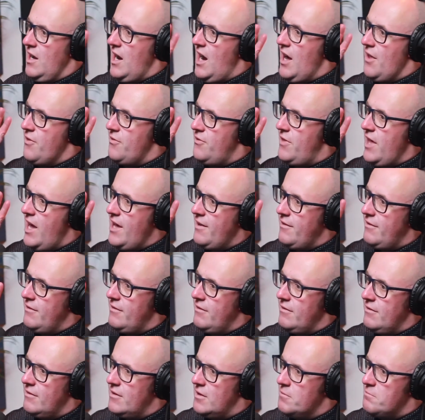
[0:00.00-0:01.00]
And
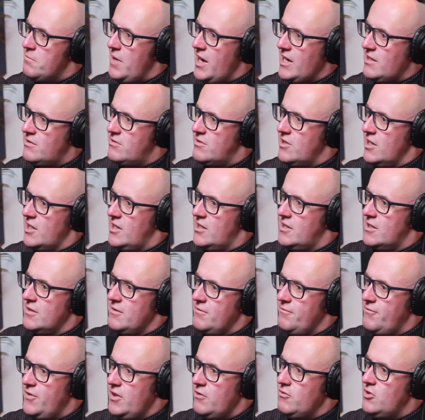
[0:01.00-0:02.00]
then the Matrix
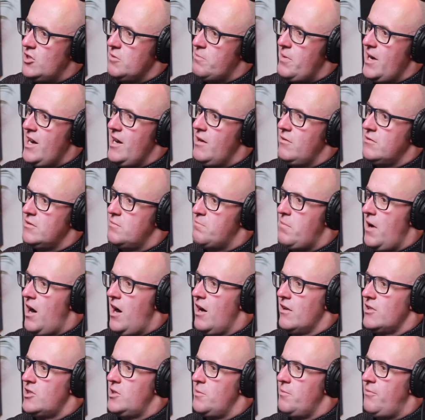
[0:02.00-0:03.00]
and Futurebound
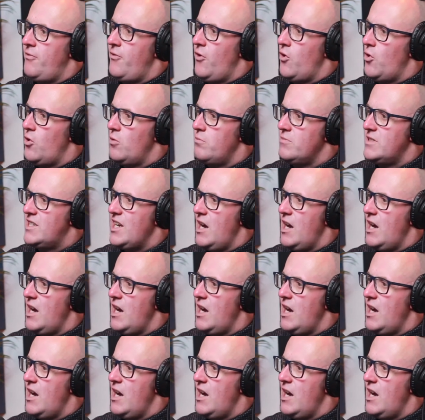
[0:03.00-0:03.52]
partnership formed.